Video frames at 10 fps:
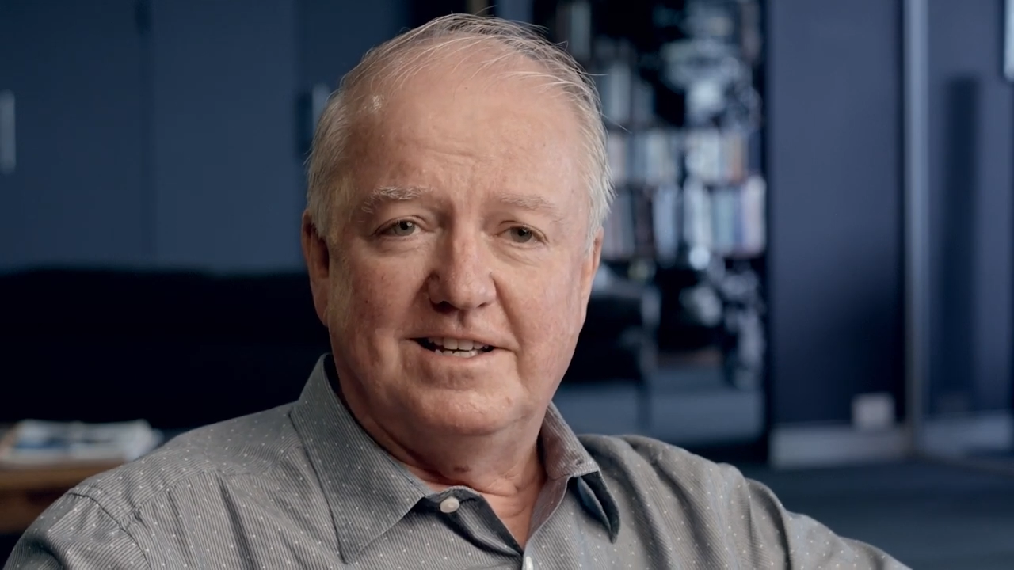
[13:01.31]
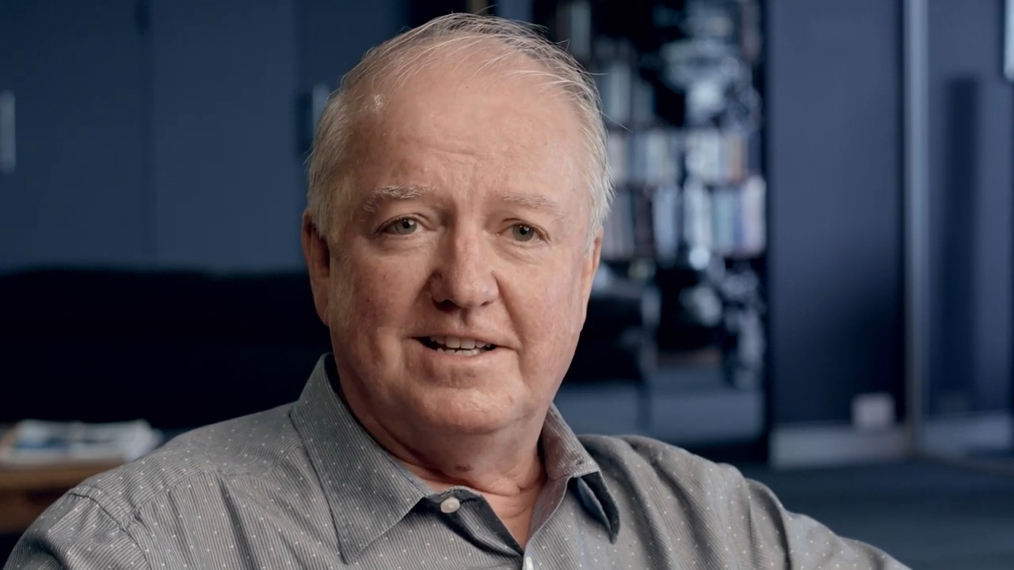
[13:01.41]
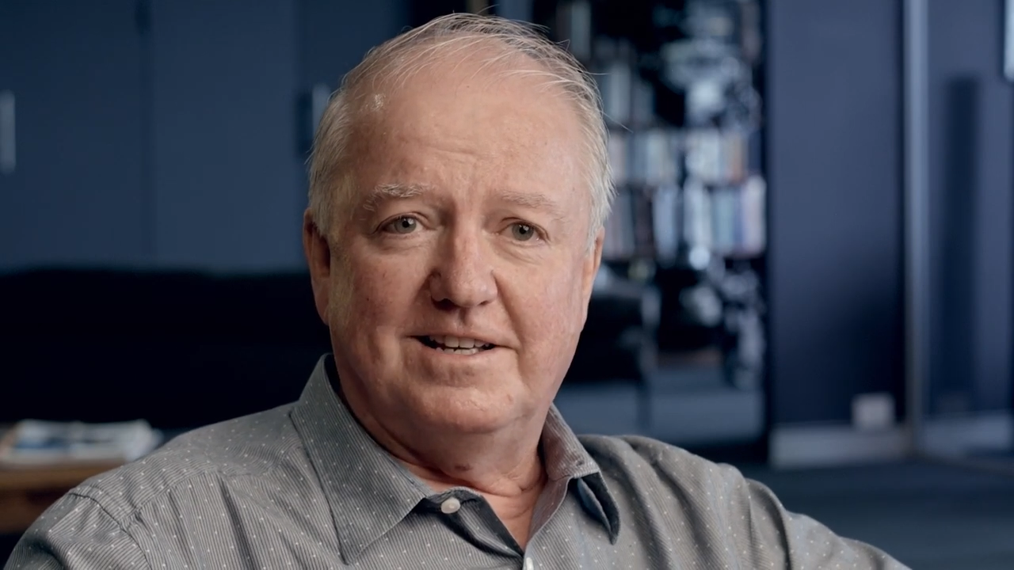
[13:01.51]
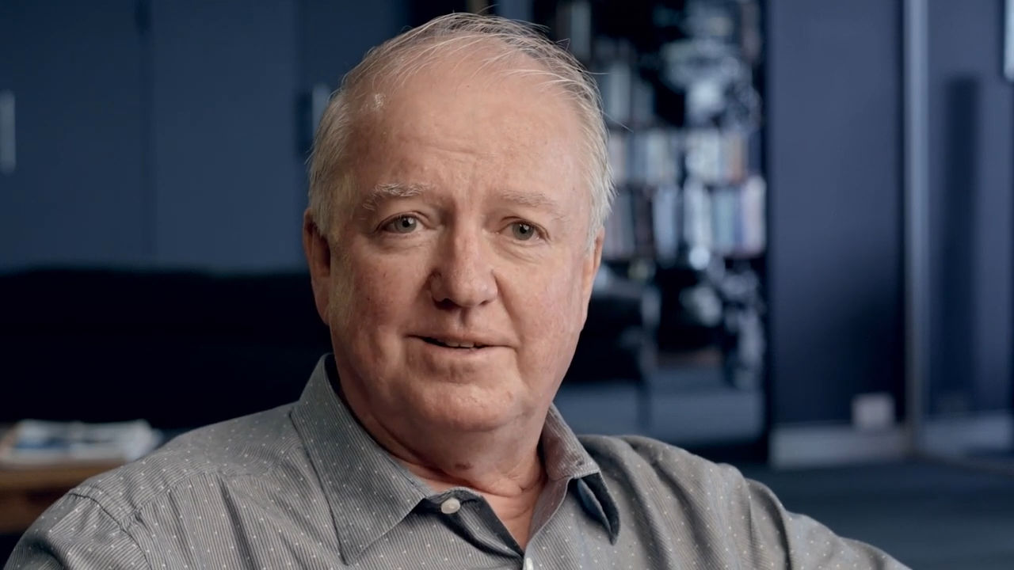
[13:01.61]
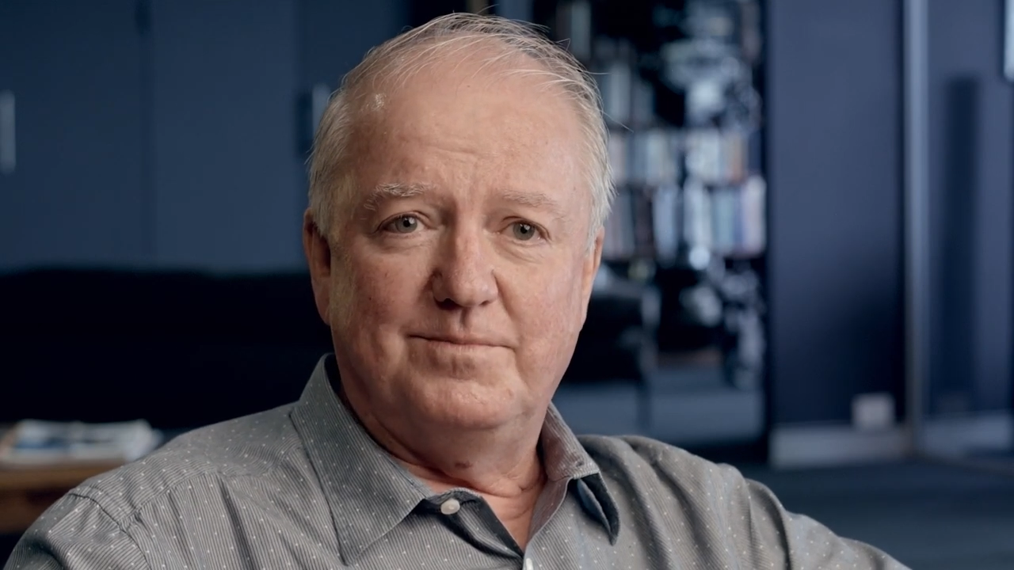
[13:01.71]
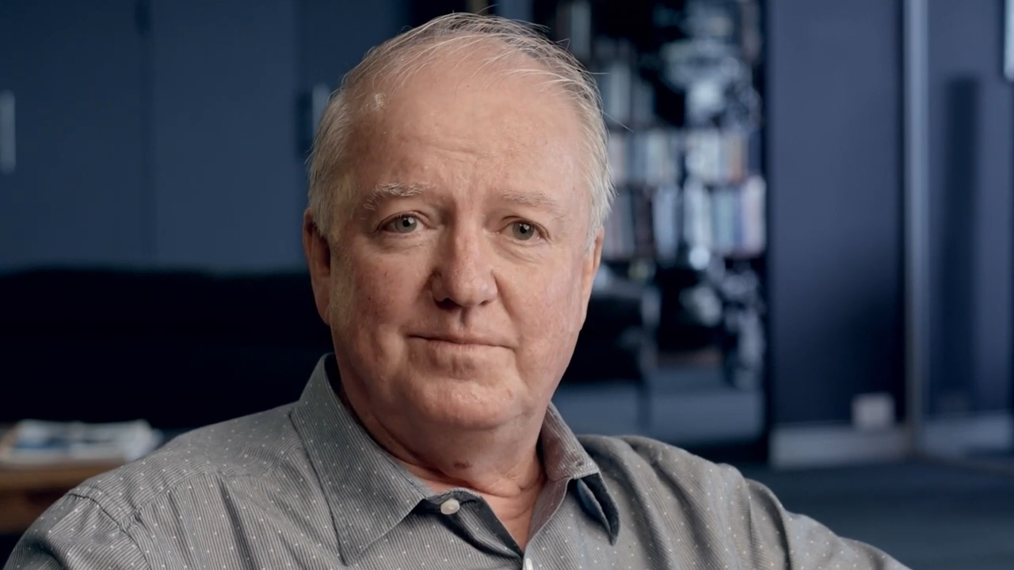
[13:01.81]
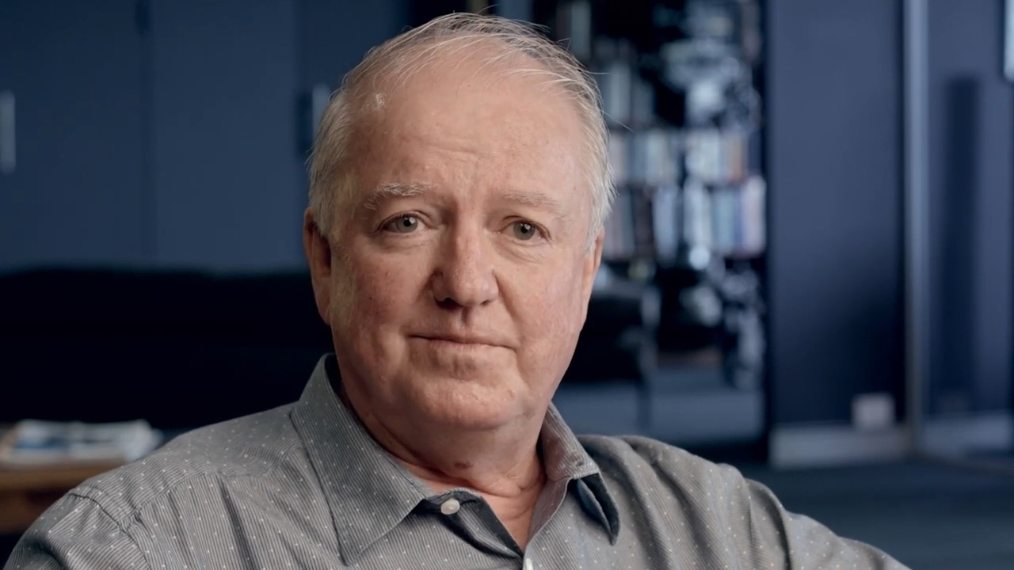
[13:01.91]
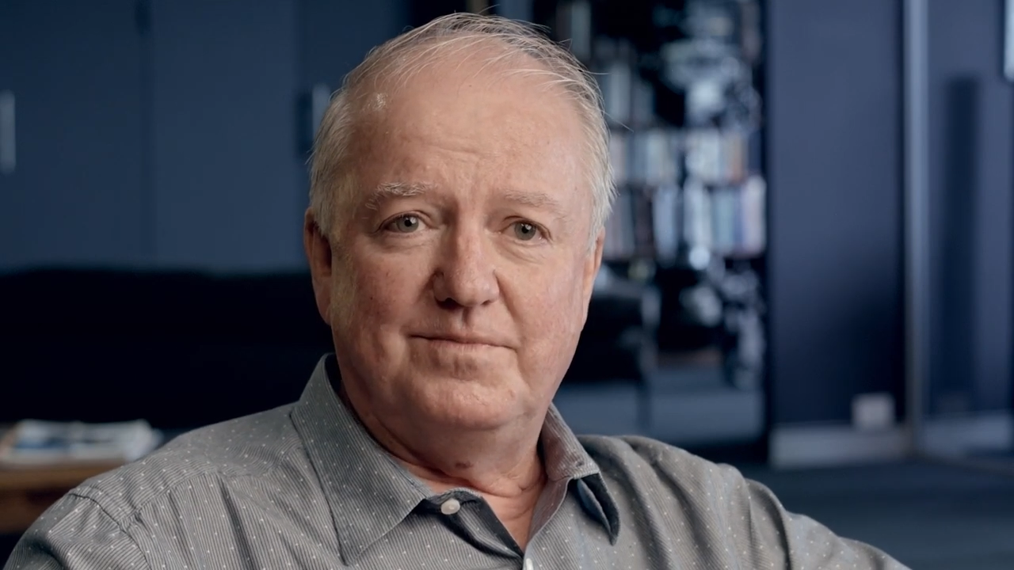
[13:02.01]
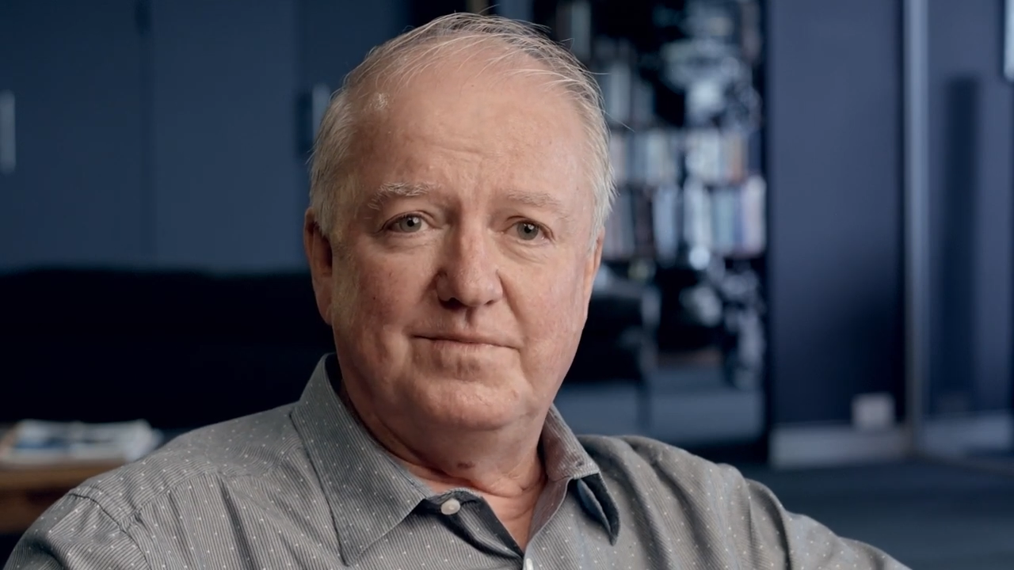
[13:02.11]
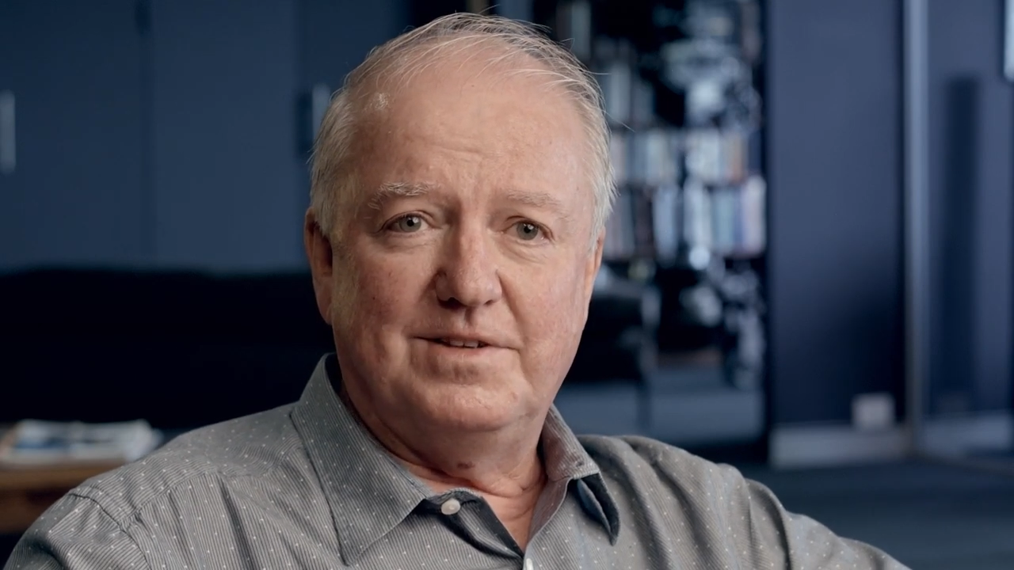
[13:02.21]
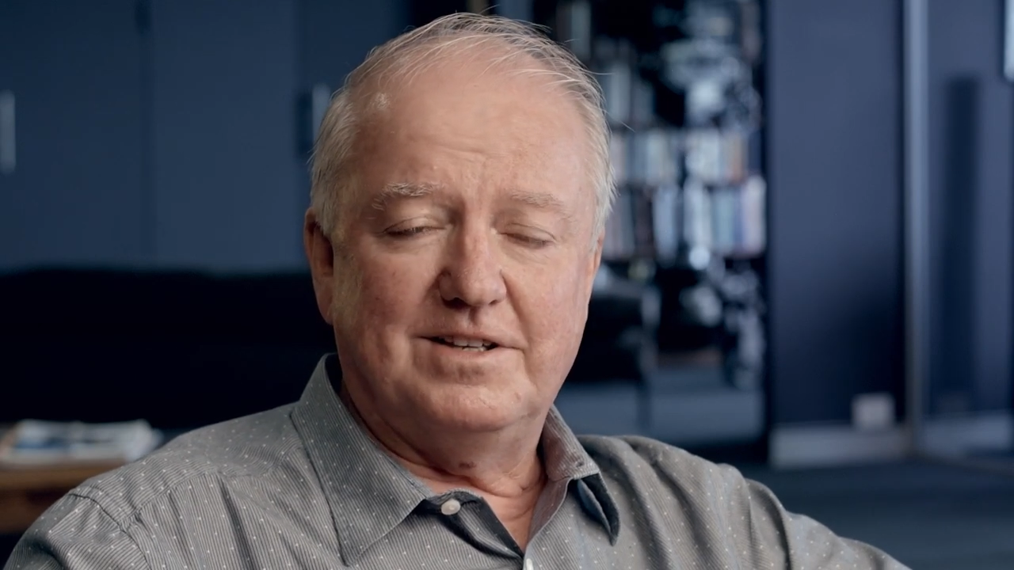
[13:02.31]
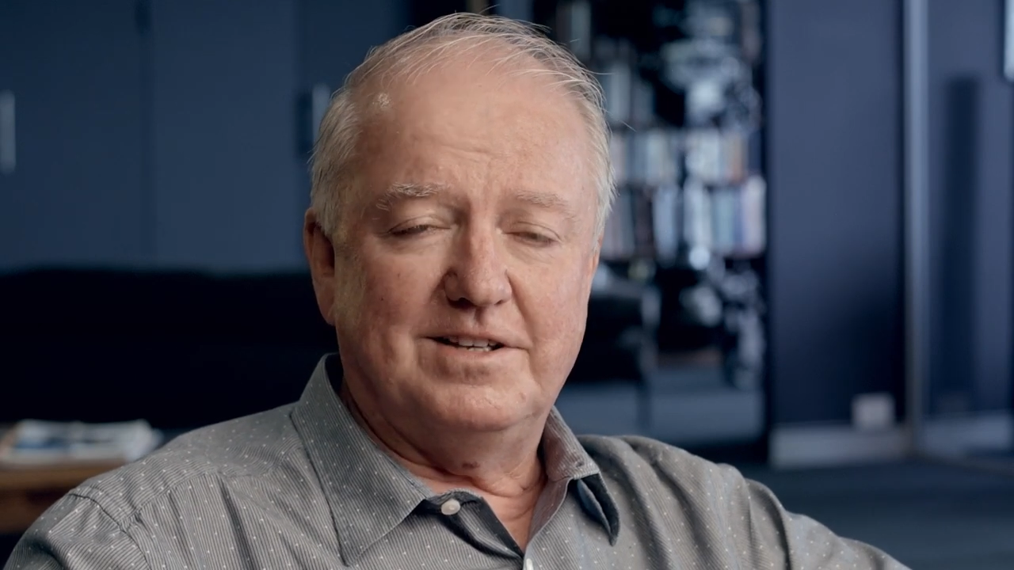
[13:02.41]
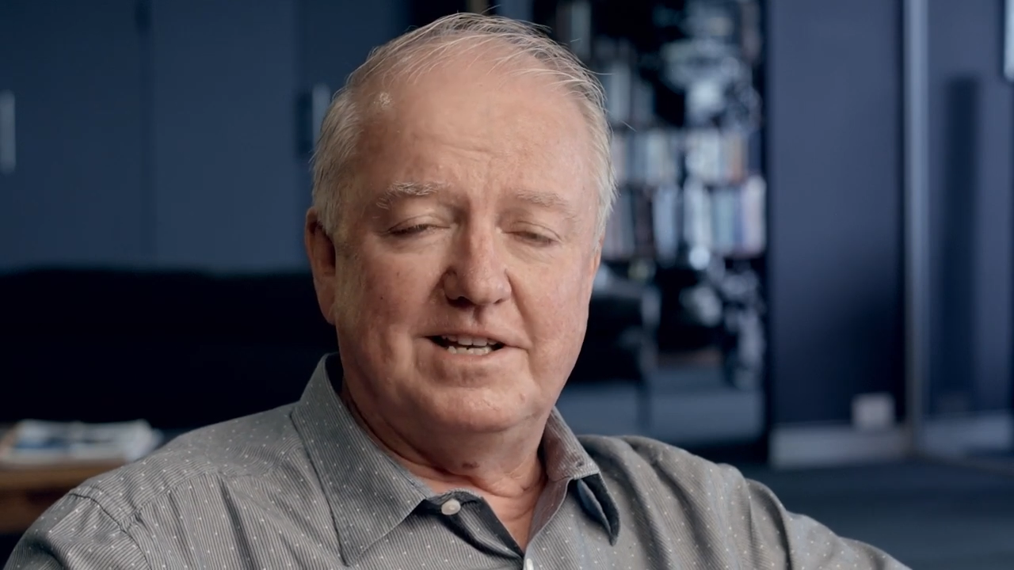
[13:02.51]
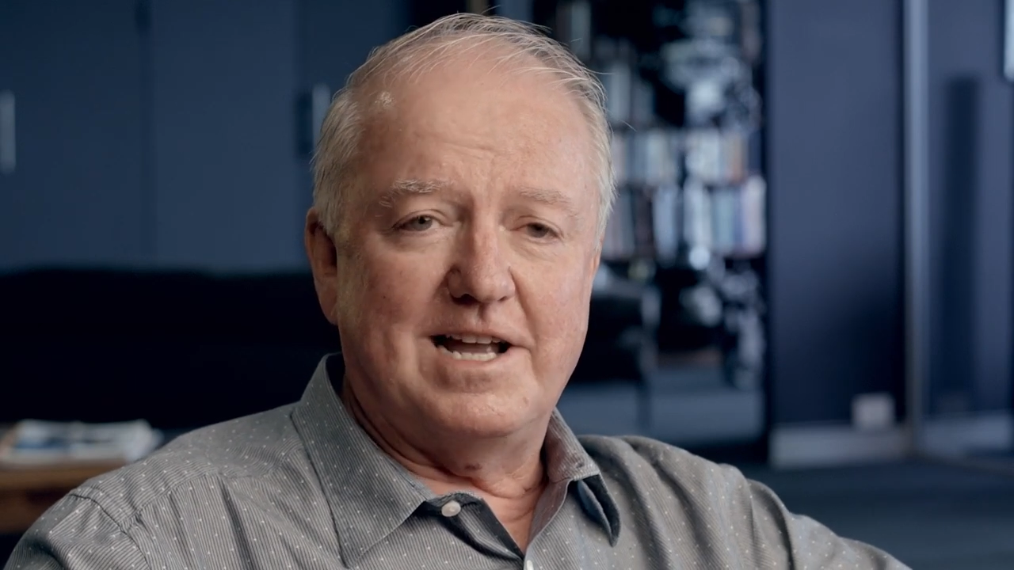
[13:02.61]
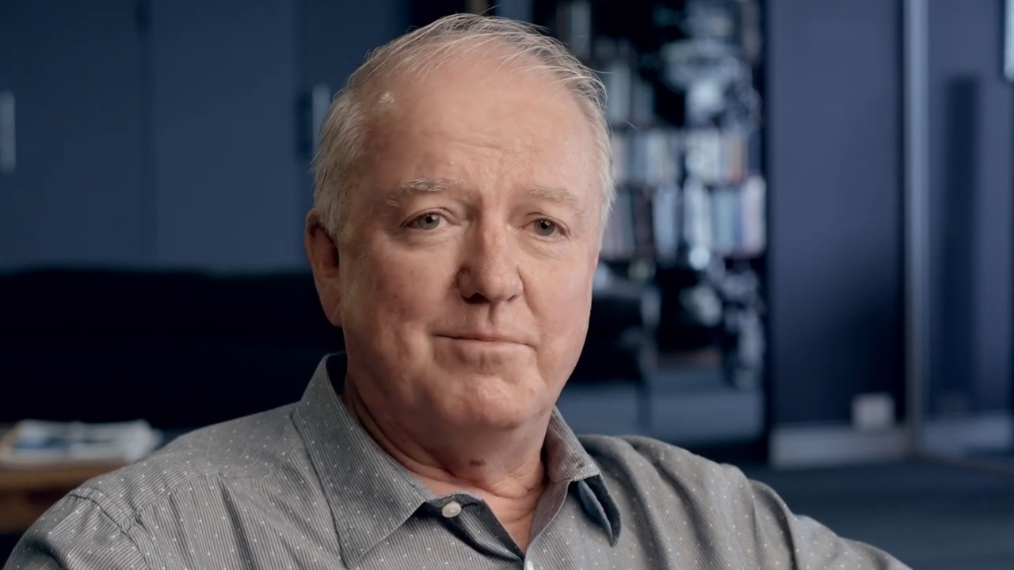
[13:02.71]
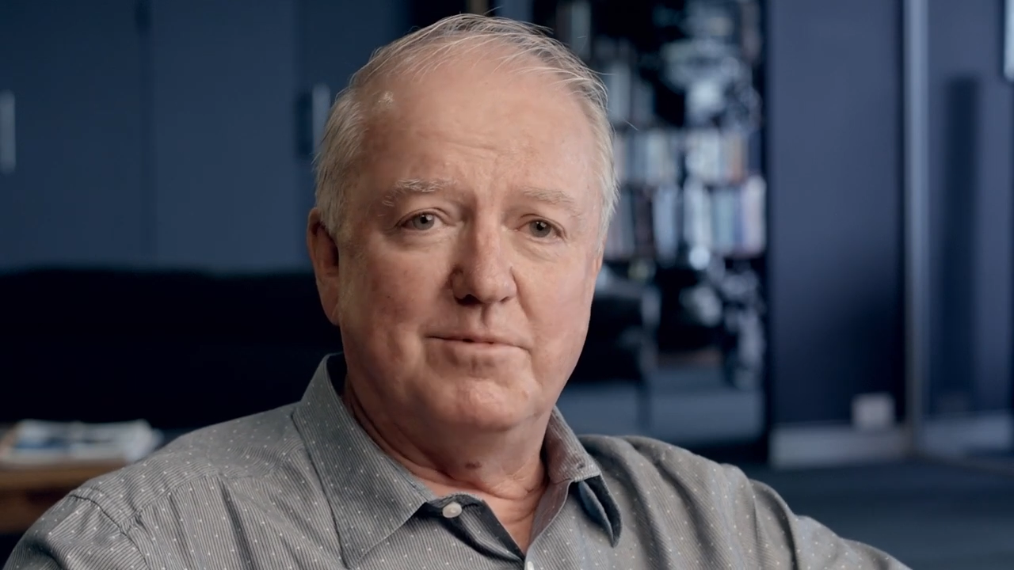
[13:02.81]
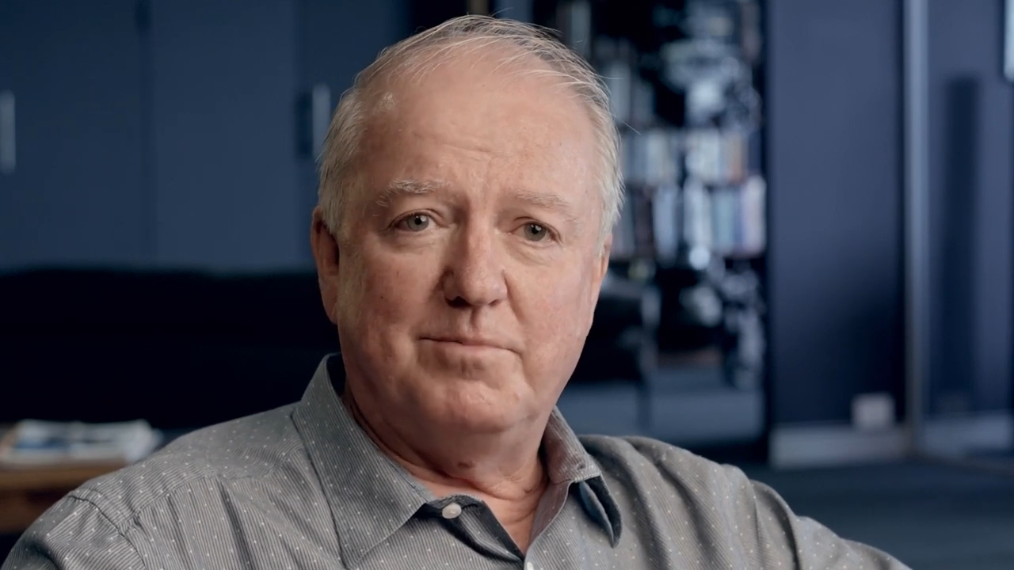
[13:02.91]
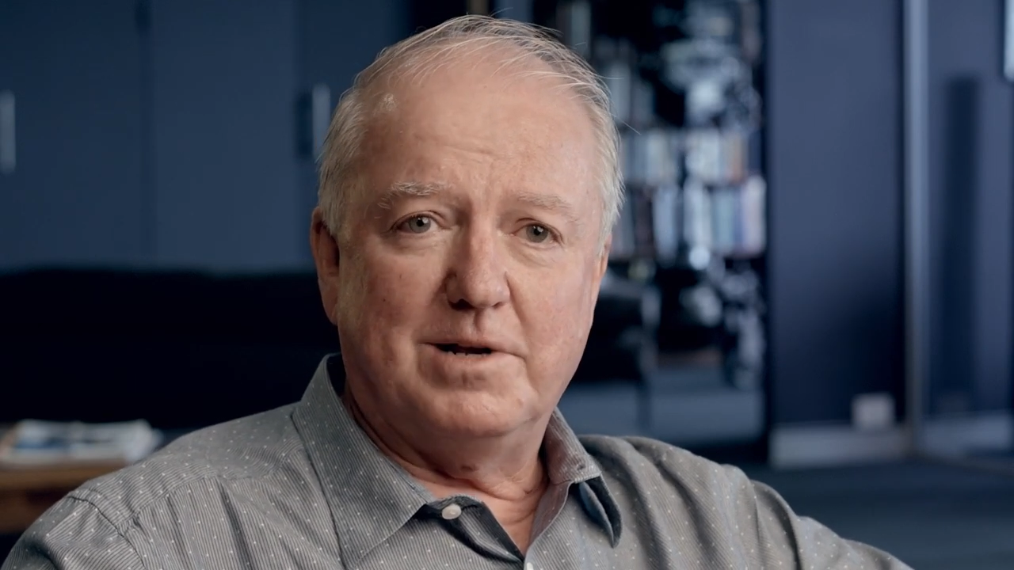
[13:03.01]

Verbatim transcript: Um, the, the, camera